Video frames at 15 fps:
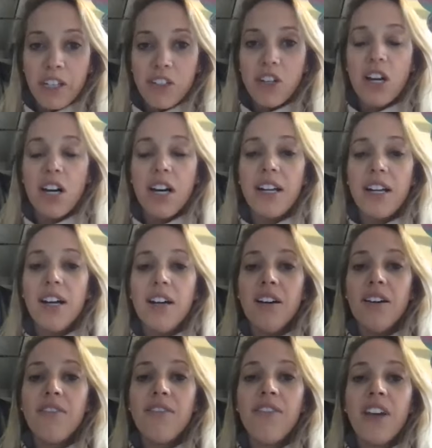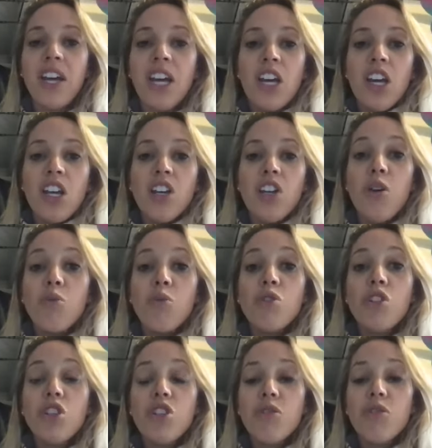John, of,
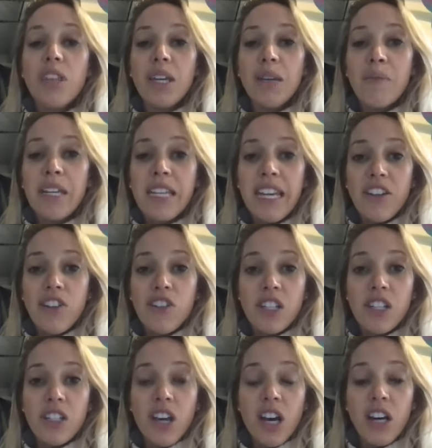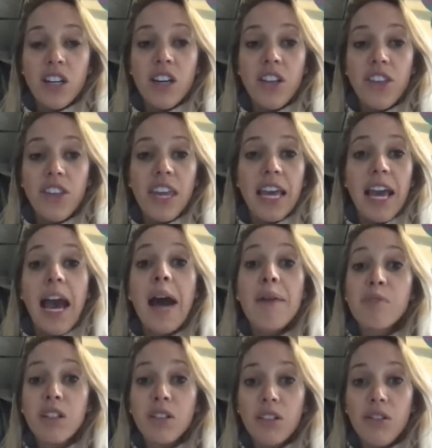do you think mediation is a good thing?
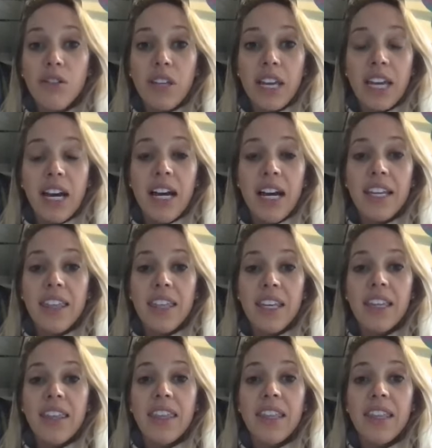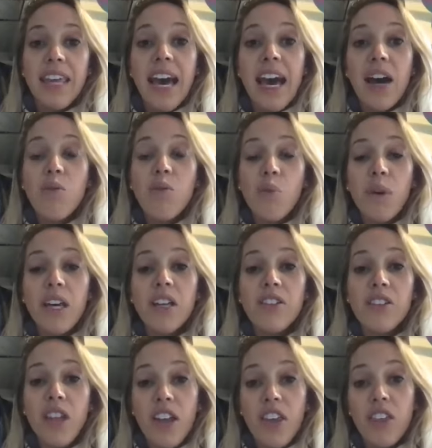Absolutely. I think that will,
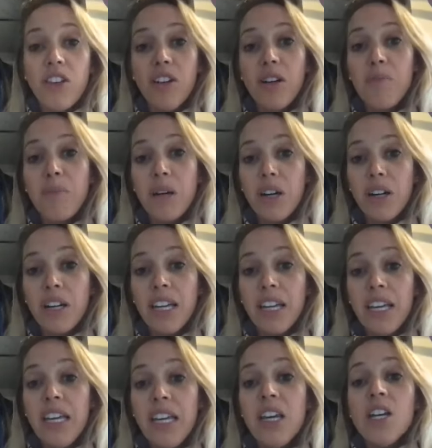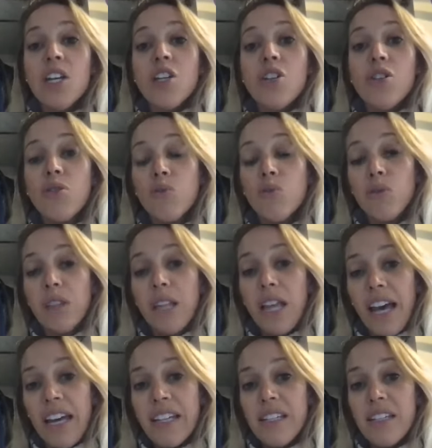a third party to
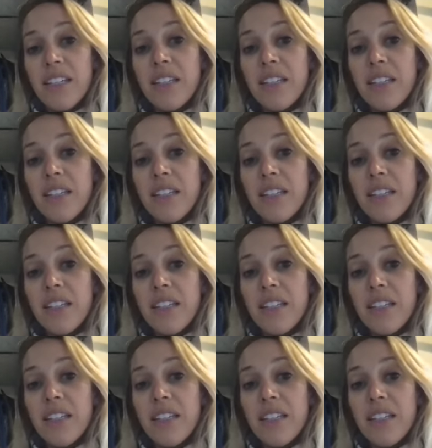let